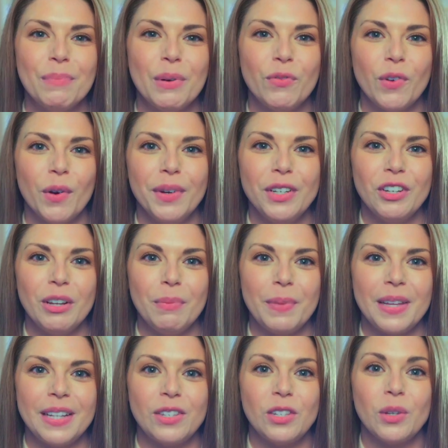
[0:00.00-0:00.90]
Before we jump
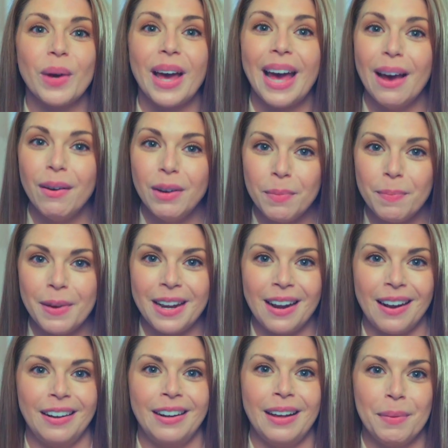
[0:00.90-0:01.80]
into how to bid
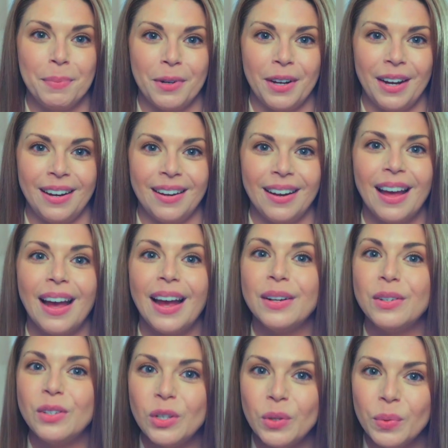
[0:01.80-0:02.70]
on an upgrade, I
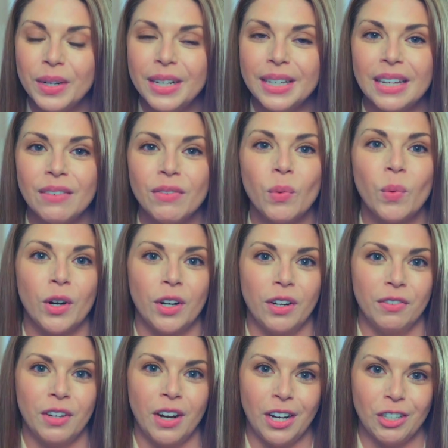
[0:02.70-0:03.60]
do want to give a word
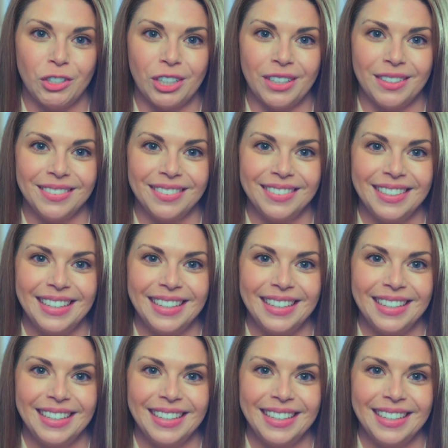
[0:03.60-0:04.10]
of caution.